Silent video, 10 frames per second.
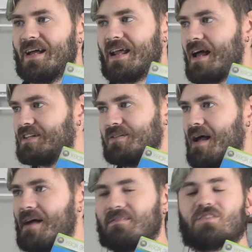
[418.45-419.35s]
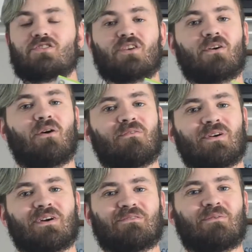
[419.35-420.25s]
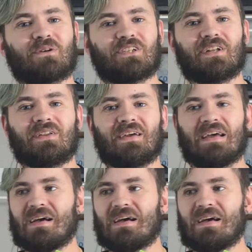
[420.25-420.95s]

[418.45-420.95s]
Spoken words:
And I have to start over, unfortunately.